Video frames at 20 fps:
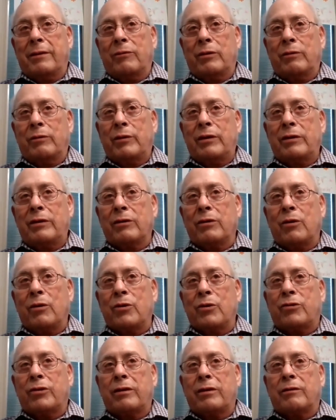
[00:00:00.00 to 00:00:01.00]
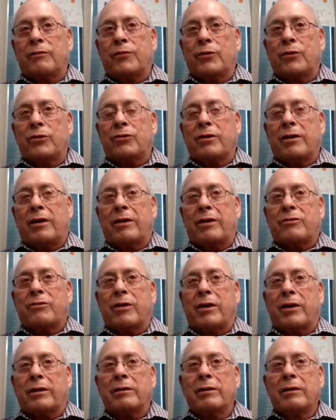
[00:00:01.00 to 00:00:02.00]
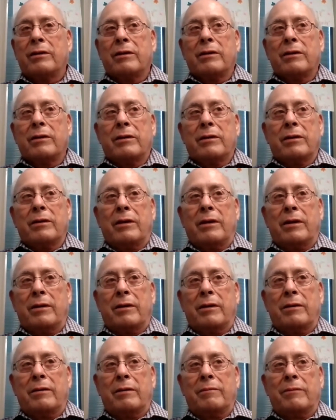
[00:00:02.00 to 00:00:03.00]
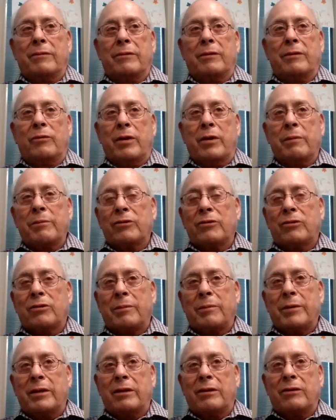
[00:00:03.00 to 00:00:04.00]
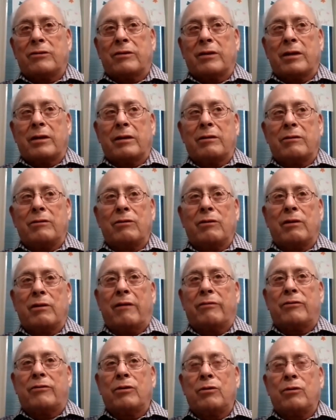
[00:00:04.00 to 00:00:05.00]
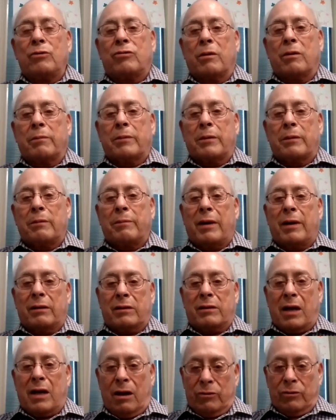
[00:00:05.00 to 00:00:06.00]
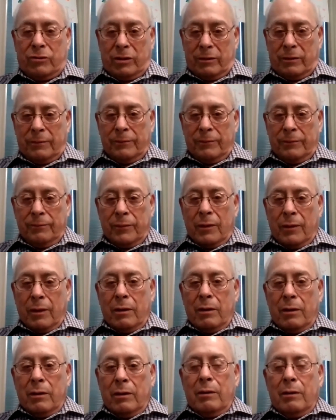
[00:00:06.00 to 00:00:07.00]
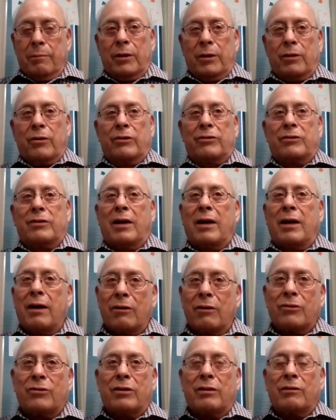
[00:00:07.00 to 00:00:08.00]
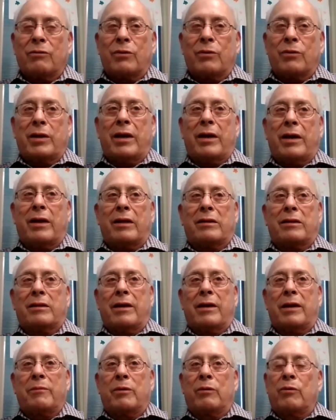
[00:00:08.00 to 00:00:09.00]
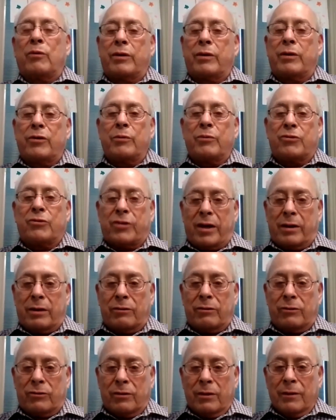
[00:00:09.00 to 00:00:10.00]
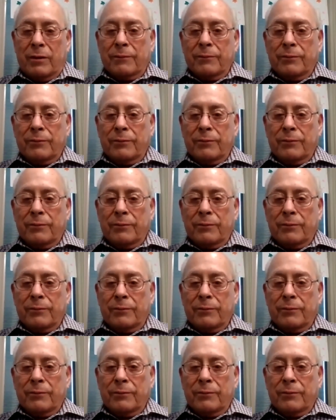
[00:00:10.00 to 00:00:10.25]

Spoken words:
when we negotiated the first contract, the Women's Committee said, you have to do something about the housing, because the housing we had at the time were one-room shanties